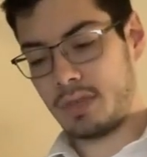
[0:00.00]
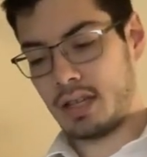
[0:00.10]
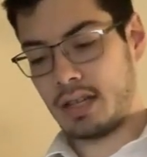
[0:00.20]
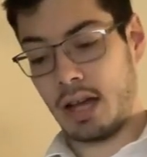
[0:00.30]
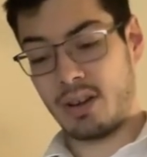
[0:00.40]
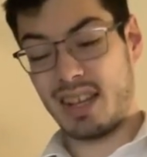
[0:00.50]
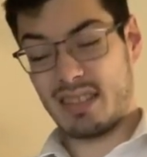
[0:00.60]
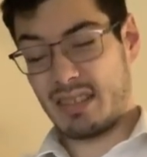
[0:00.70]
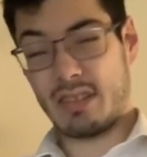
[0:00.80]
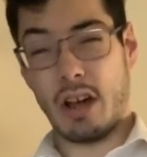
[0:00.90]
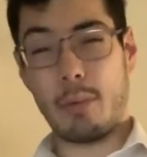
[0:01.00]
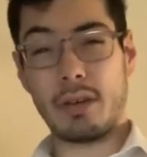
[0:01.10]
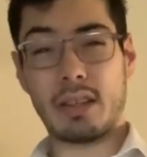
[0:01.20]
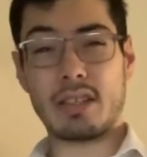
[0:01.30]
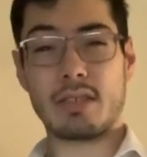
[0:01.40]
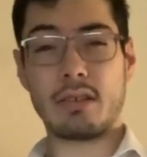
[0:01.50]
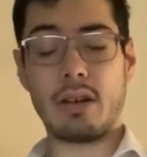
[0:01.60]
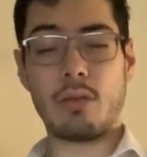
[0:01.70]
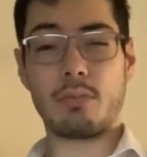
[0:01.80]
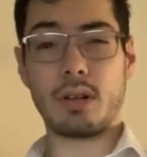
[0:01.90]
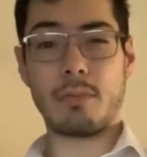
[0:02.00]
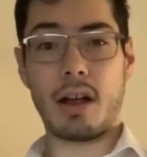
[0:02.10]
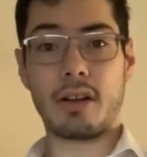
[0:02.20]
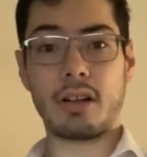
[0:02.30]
Nowadays, it's a topic that's, pretty mired in